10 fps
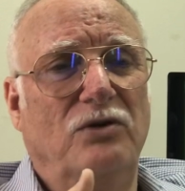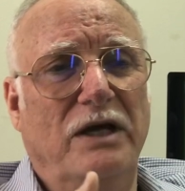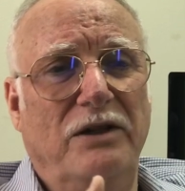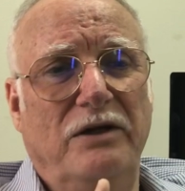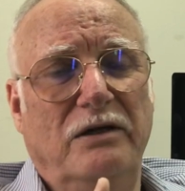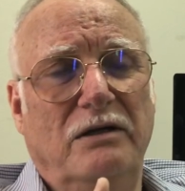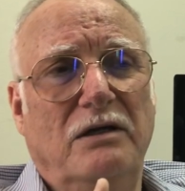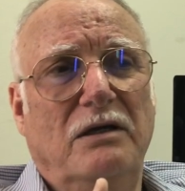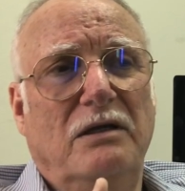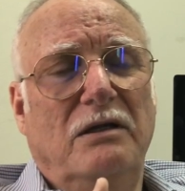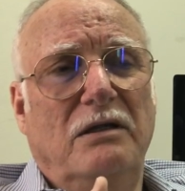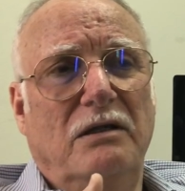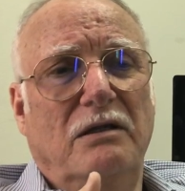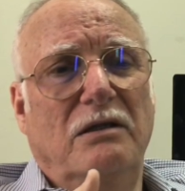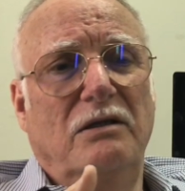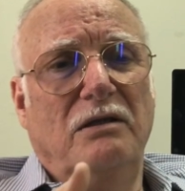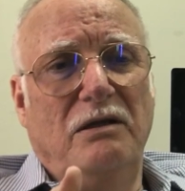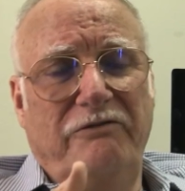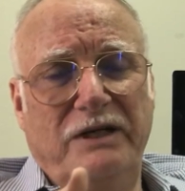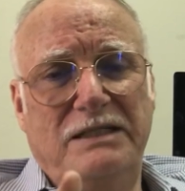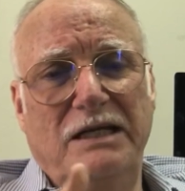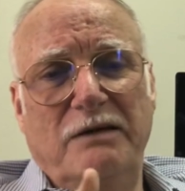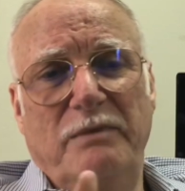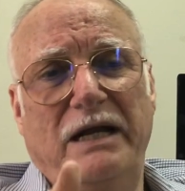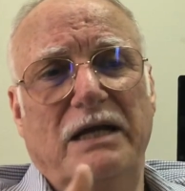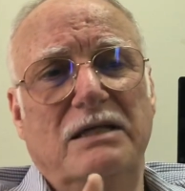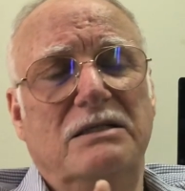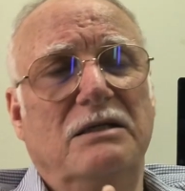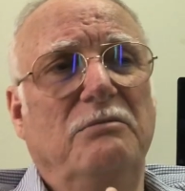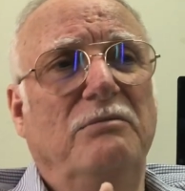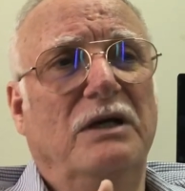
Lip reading: together, the fixing mechanism